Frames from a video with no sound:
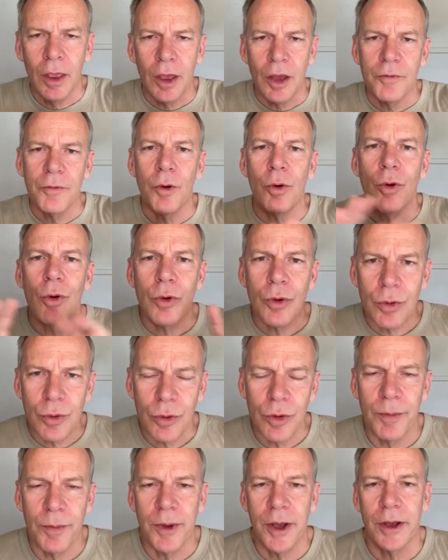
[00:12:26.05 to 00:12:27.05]
Of
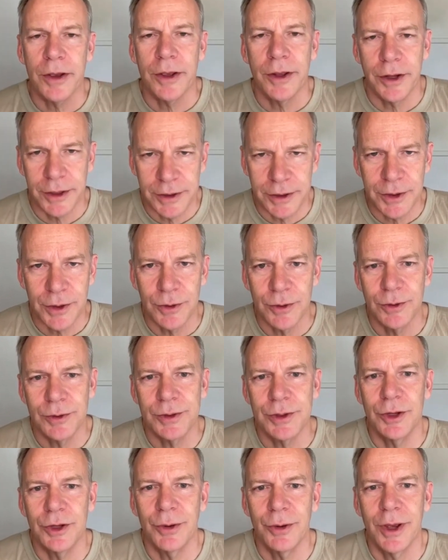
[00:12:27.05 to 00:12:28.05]
all the marketing tools
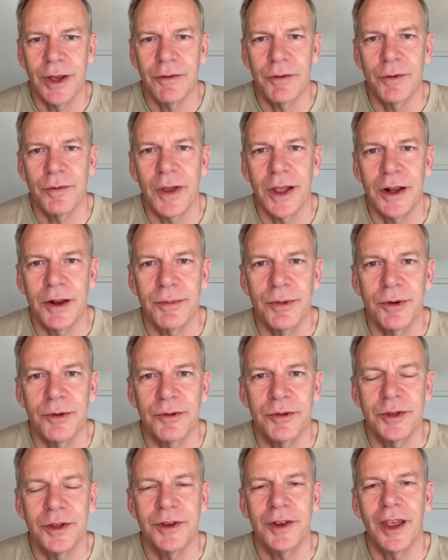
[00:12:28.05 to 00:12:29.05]
that you have available
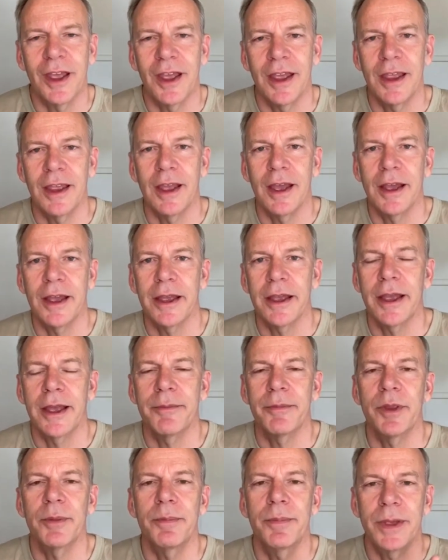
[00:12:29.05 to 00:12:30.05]
today, I
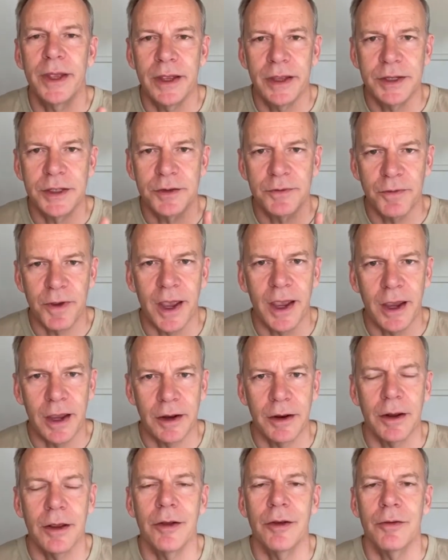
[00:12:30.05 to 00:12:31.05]
am the biggest
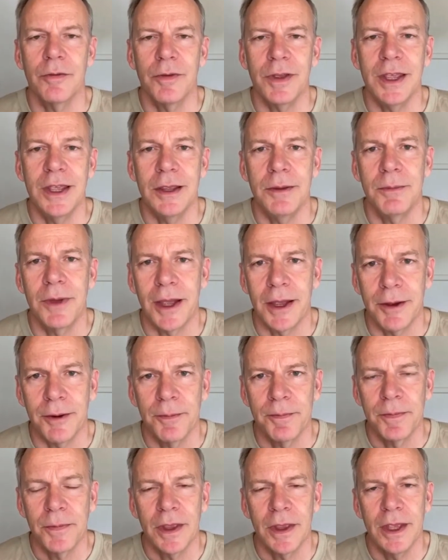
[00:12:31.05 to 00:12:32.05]
fan of email.
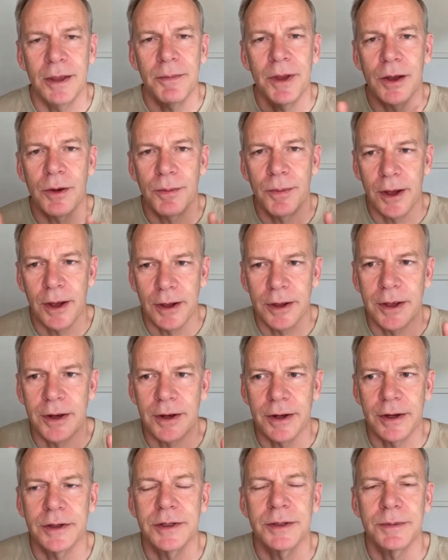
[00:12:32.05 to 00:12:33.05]
Email
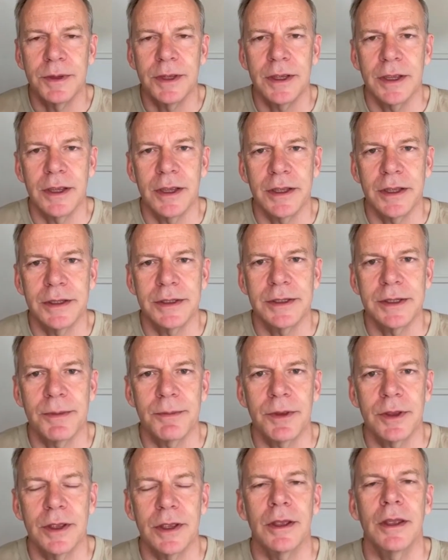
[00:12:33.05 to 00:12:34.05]
marketing to me is
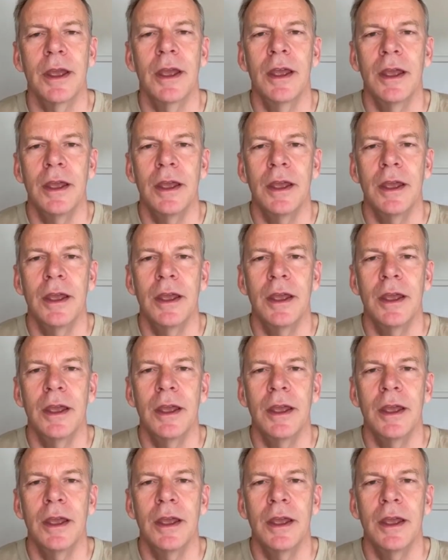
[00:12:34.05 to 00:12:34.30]
something